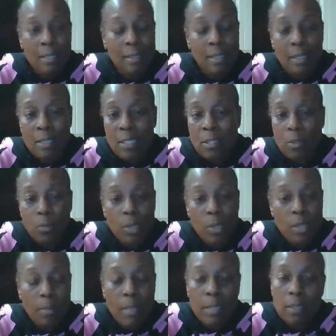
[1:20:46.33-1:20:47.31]
that's just
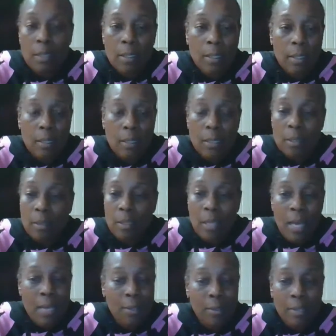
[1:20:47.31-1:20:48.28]
one of my things.
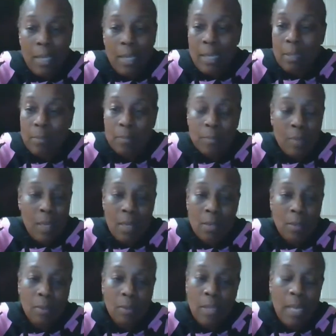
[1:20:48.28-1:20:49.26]
I don't like
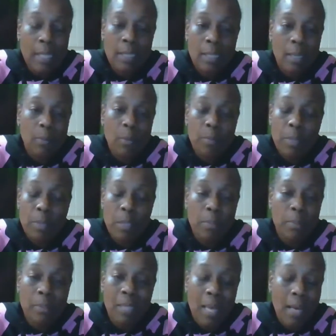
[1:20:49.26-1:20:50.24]
I don't like that when
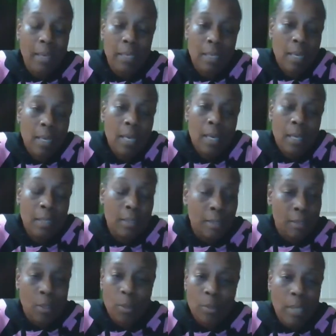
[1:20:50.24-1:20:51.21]
people lie, and I
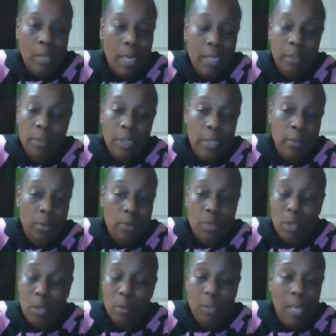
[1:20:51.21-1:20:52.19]
don't lie on others,
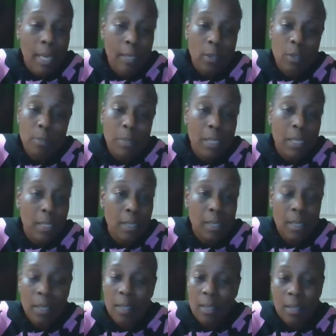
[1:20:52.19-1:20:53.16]
don't lie on
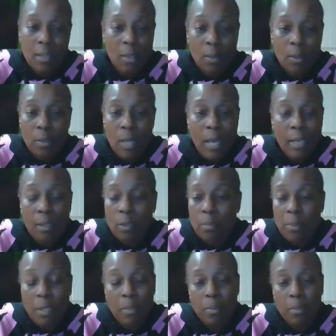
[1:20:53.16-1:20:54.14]
me, and don't lie
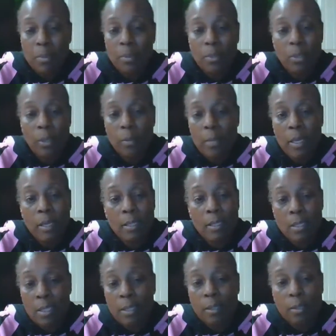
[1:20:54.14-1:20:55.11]
on people.
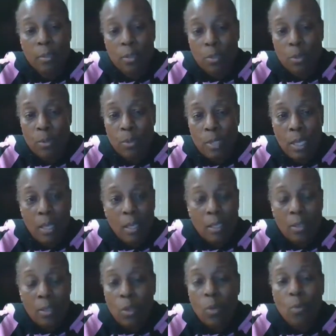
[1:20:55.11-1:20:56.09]
Man, tell the truth.
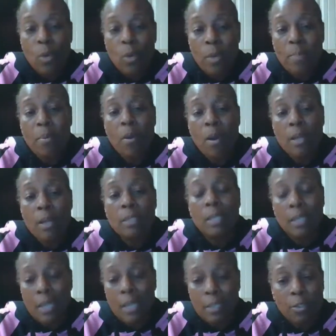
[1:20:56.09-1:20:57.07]
What part
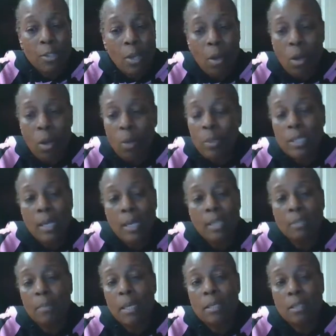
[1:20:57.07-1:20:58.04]
did, and I used to always
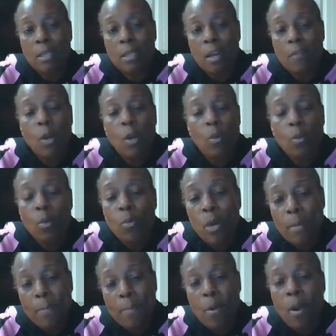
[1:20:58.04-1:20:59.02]
ask my staff, well,
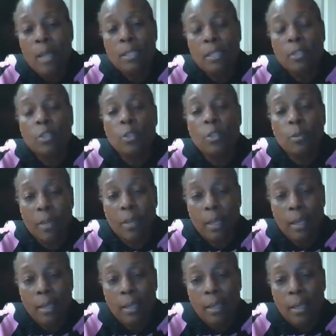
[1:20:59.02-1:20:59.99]
what part did you
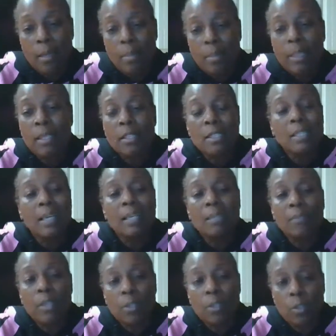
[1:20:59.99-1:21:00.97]
play? Because none
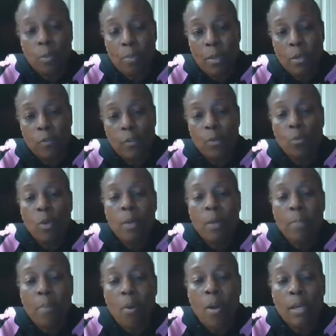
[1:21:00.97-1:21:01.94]
of us are perfect.
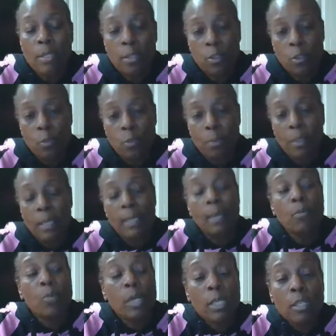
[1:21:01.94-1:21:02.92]
What part did you play,
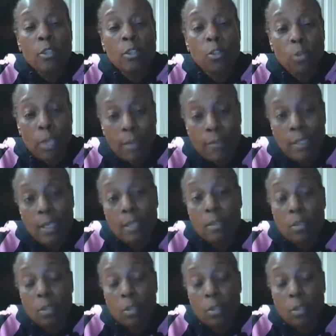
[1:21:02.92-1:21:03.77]
and what could you have done